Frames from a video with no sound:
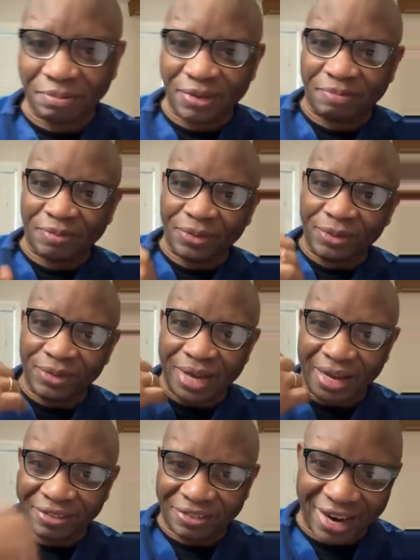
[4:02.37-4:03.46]
up people
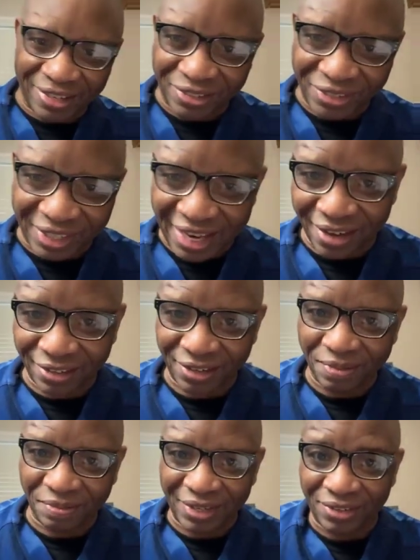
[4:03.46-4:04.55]
and trying to sell
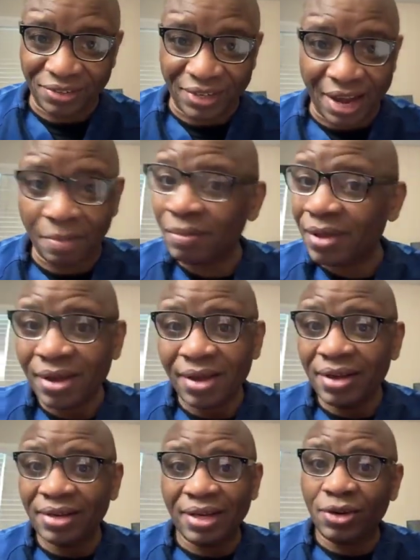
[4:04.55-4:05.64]
something to them.
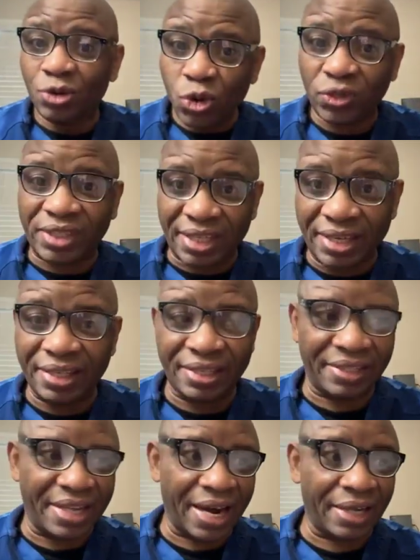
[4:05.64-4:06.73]
The good thing
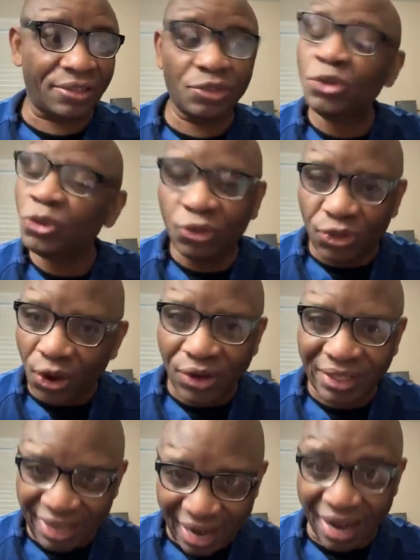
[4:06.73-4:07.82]
is that you
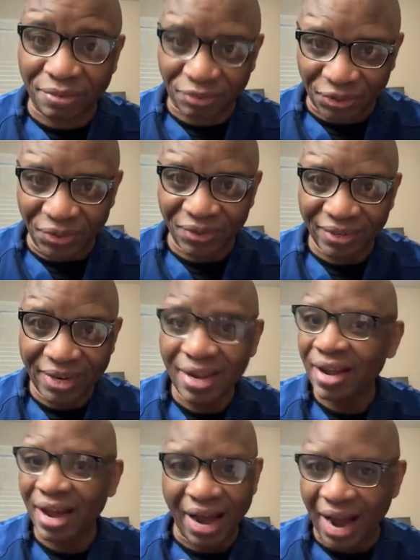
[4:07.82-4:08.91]
don't have to.
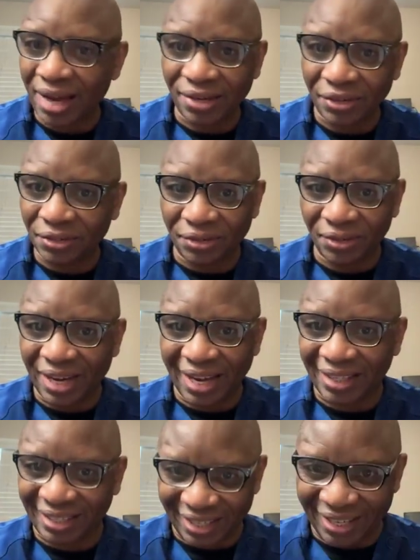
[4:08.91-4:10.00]
I don't do
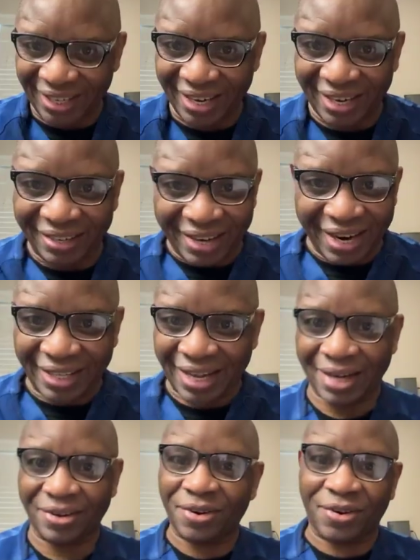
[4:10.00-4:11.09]
that either, right?
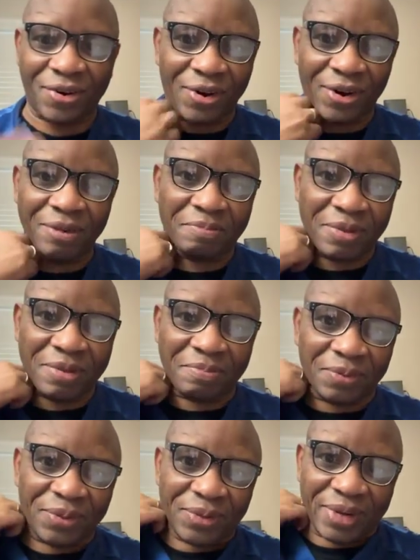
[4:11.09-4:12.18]
I don't call
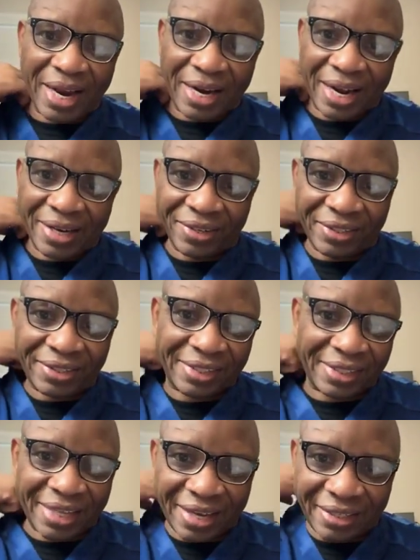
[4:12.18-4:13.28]
people and I don't
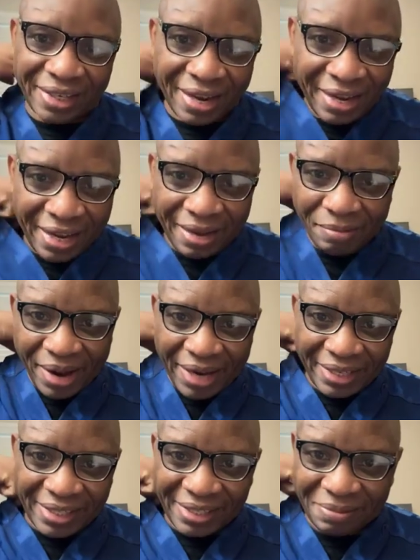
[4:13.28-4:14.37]
tell them, hey,
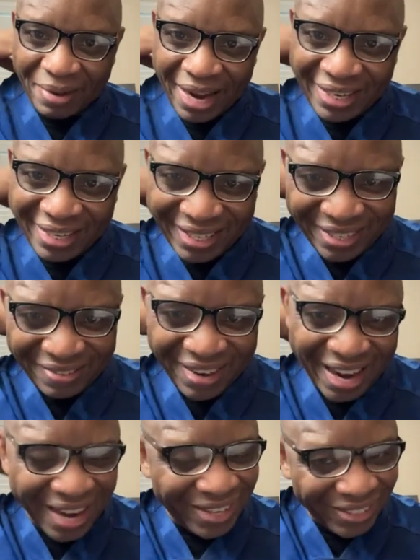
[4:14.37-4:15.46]
buy this.
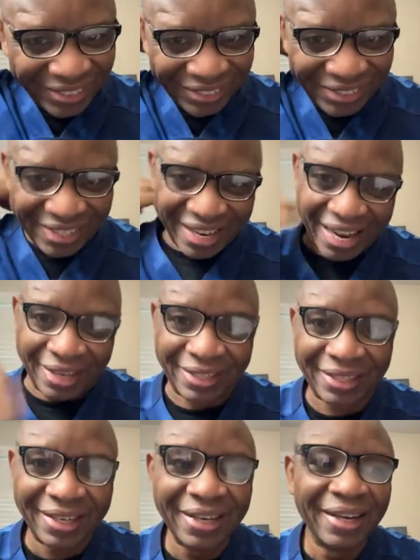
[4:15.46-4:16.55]
I don't do
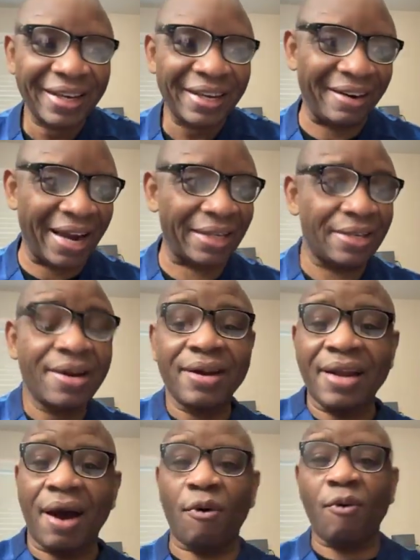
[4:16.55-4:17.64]
that, right?
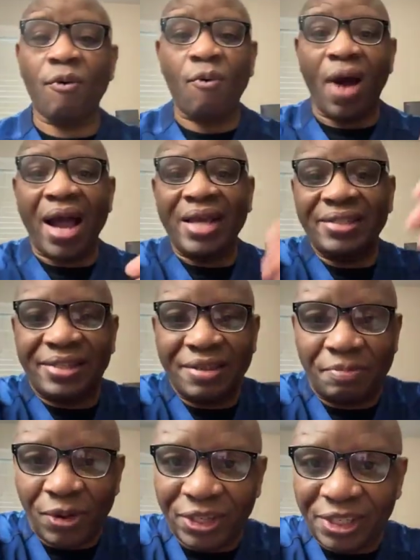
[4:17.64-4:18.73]
Now, why is
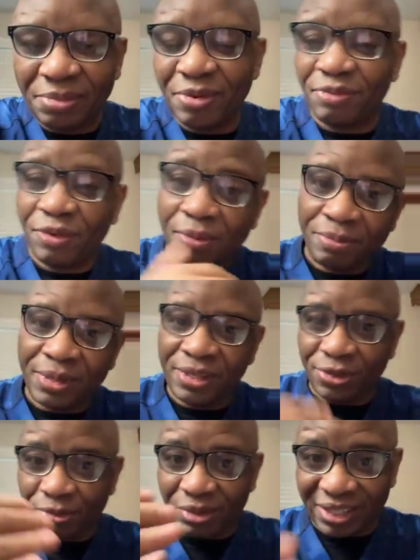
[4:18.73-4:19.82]
it possible for
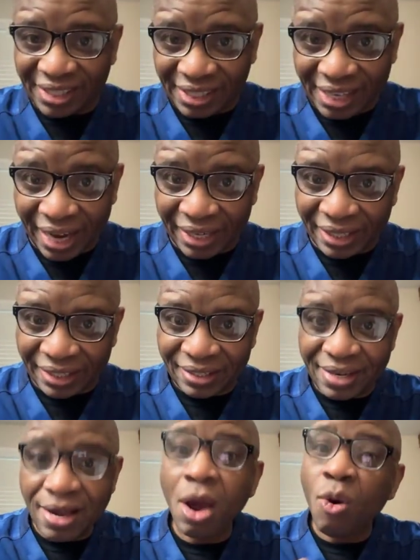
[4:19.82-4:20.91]
me to be selling
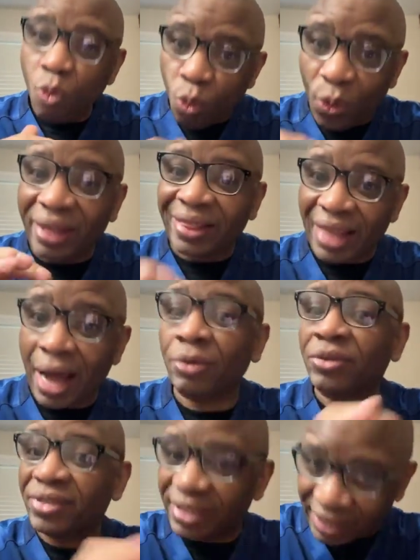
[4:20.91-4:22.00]

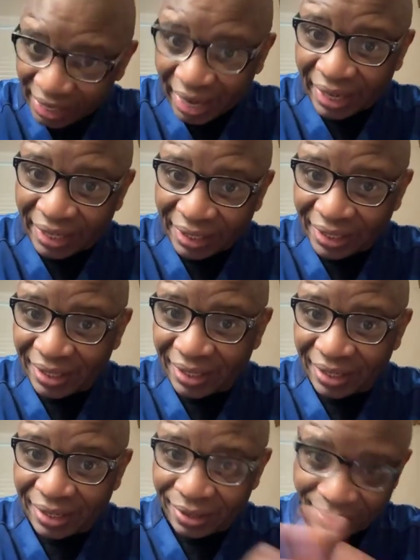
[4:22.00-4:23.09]
without selling?
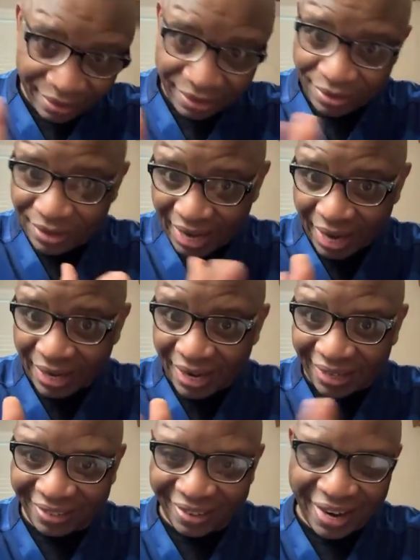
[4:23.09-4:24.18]
Do you get
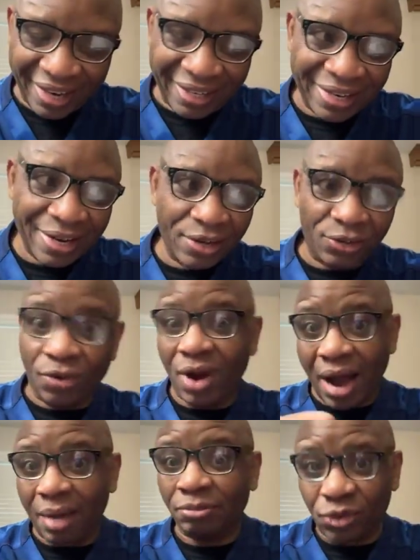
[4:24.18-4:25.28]
that, right?
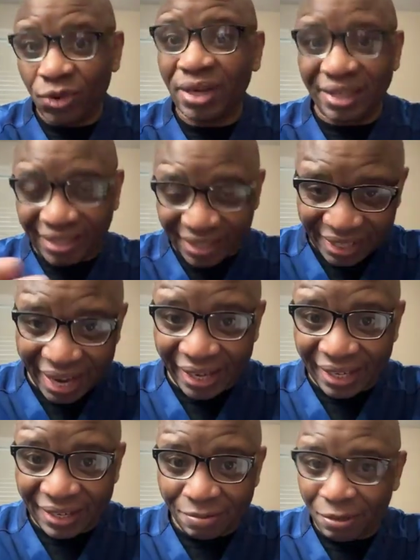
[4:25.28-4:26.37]
So I'm doing the
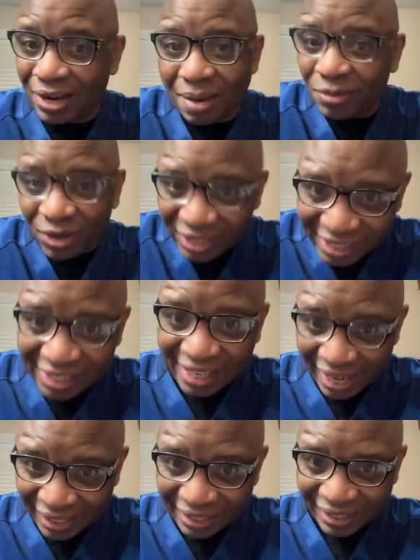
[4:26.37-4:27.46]
selling, but I'm not
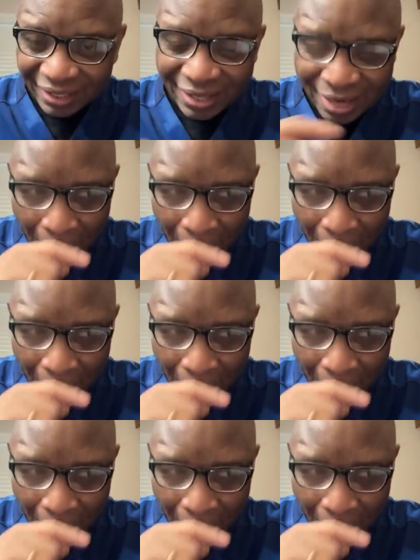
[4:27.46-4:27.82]
selling